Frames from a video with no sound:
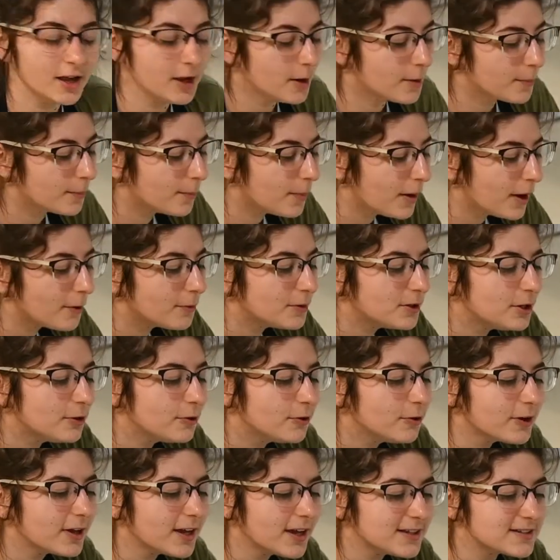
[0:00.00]
But when you
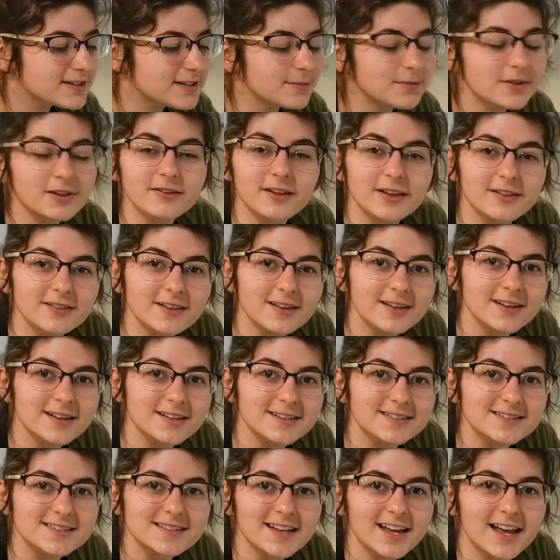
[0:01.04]
look at something like
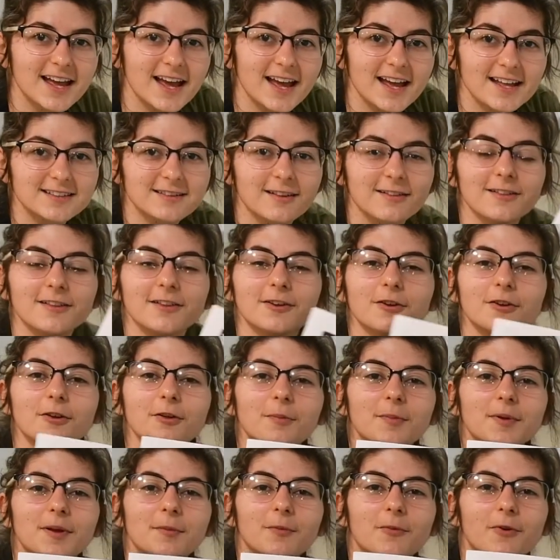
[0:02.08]
this, it's a
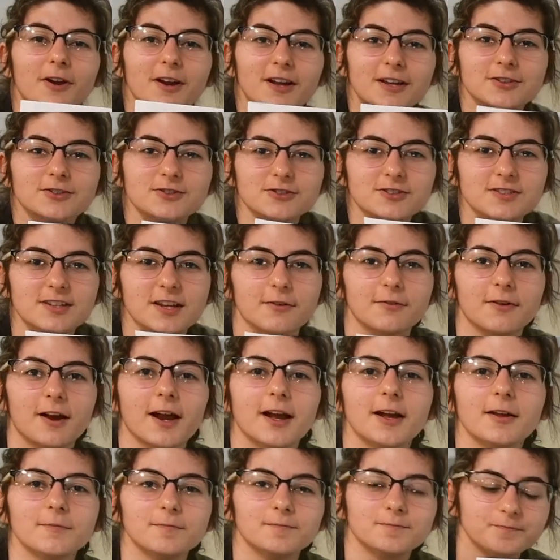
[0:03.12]
little bit more interesting,
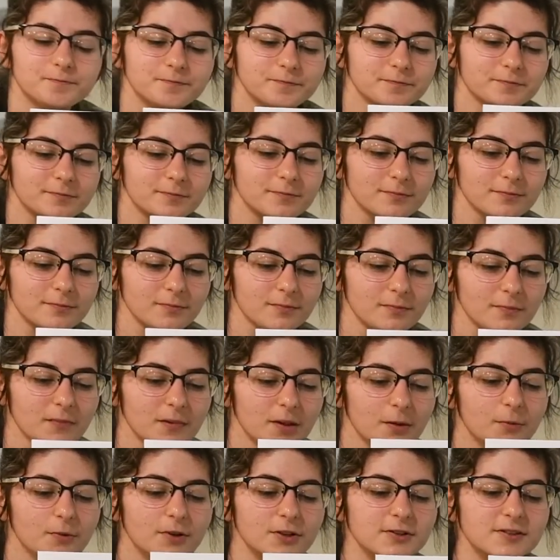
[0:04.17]
right?
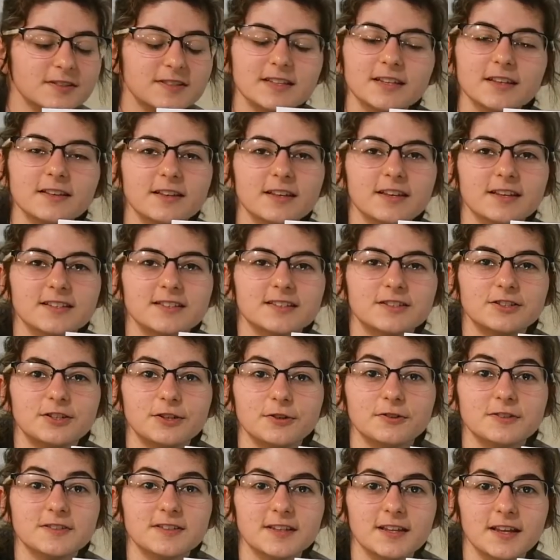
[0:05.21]
When you see this, do
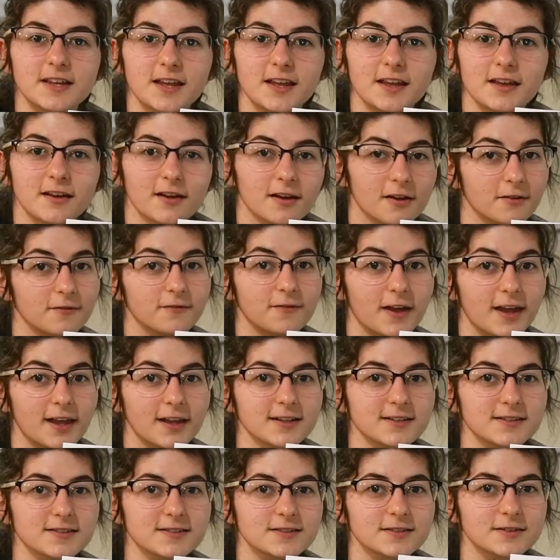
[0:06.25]
you see a
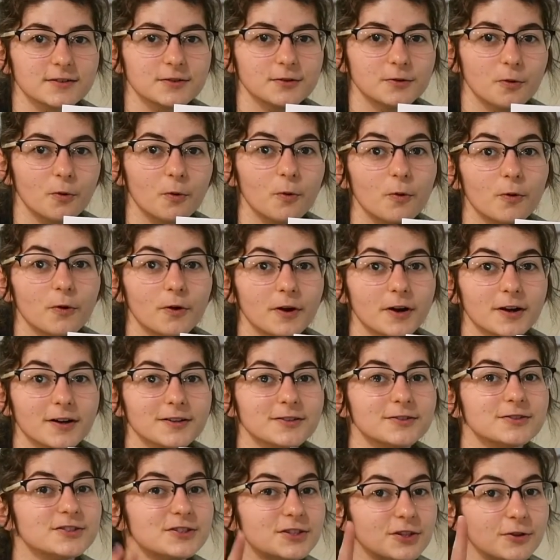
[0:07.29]
vase or
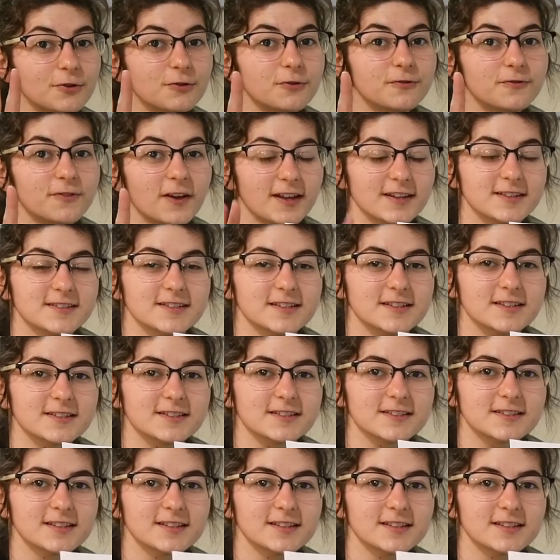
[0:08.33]
two faces?